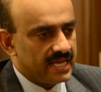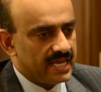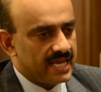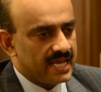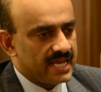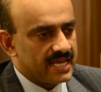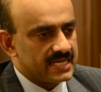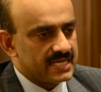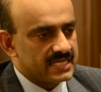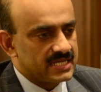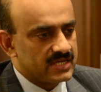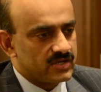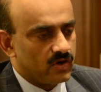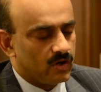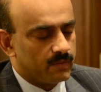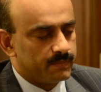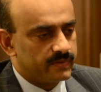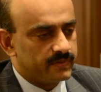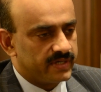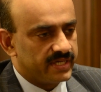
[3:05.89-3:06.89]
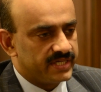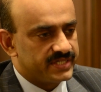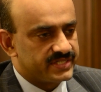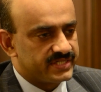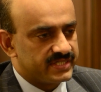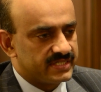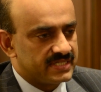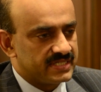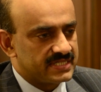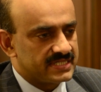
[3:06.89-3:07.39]
and
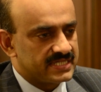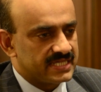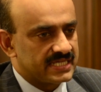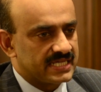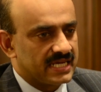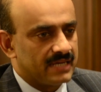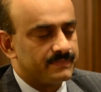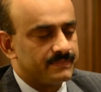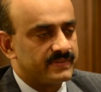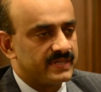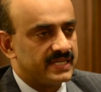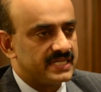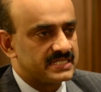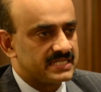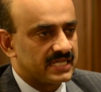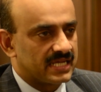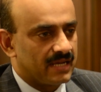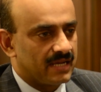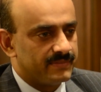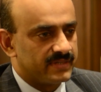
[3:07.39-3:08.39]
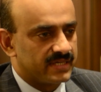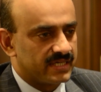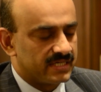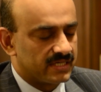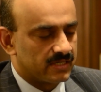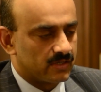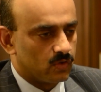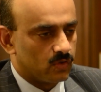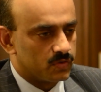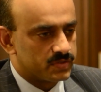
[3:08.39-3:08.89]
corporations and companies are coming in
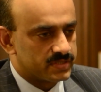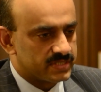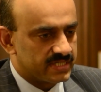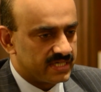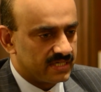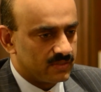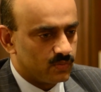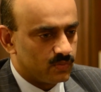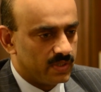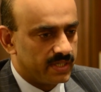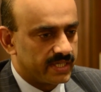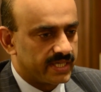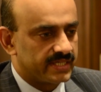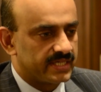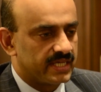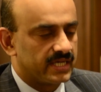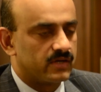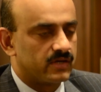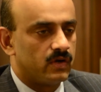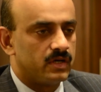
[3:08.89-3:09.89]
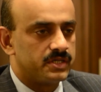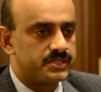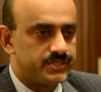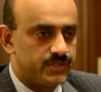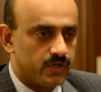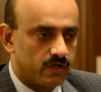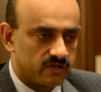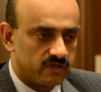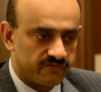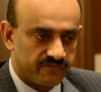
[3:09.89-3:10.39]
closer and working across
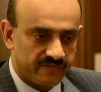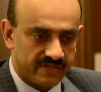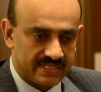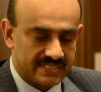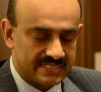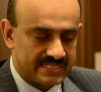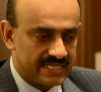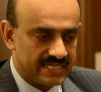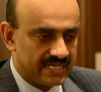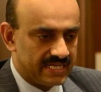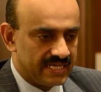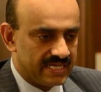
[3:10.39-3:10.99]
geographies.